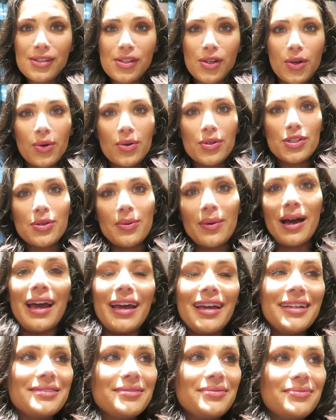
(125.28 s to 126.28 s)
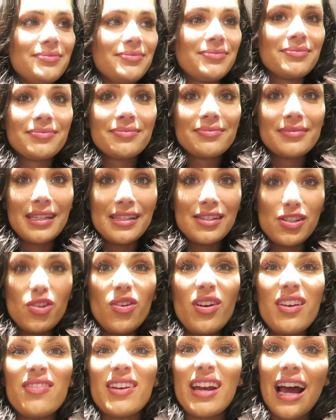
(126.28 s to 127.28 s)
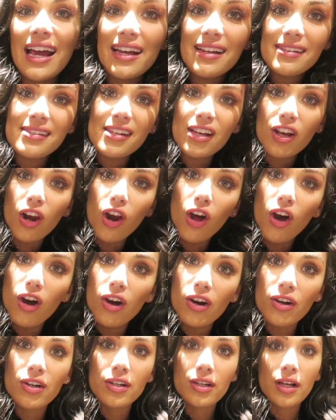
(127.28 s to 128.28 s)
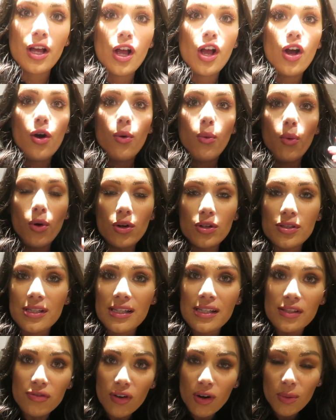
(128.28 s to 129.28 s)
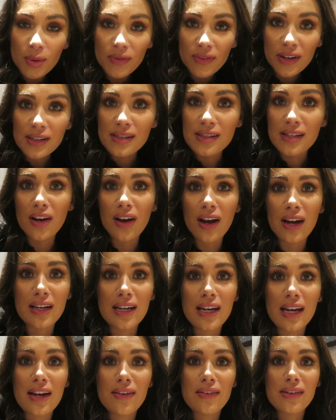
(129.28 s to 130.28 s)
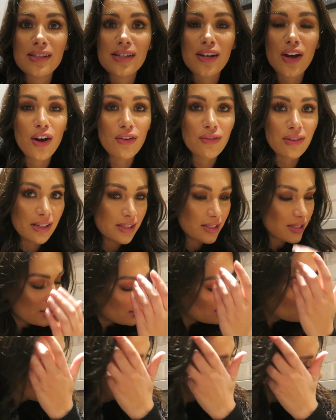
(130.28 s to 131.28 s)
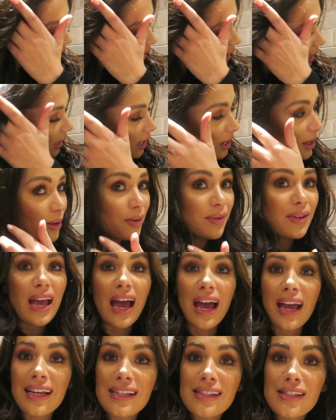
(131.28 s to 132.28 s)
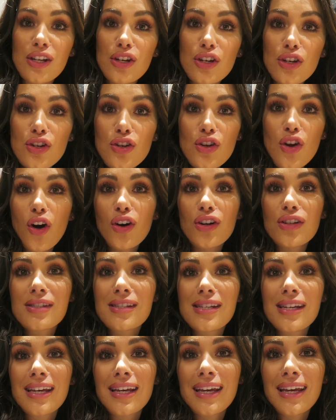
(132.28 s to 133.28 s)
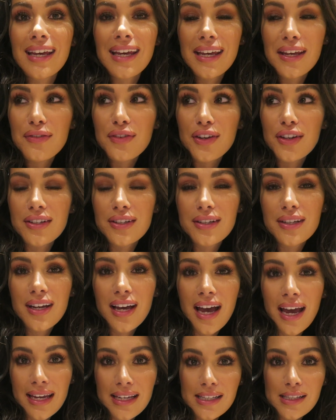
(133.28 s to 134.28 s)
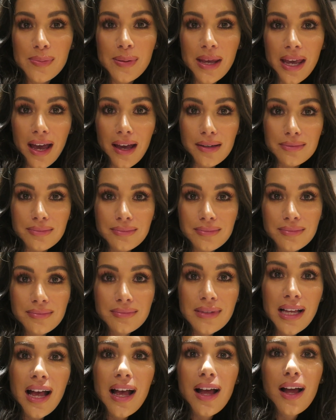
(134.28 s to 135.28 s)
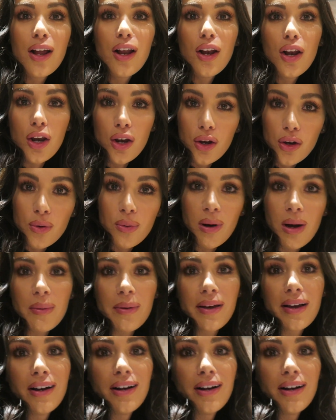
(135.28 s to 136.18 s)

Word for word: it's Oh my god. What is wrong with us? The lighting here is horrendous. Uh, yeah, it's not even 8 pm. Look where we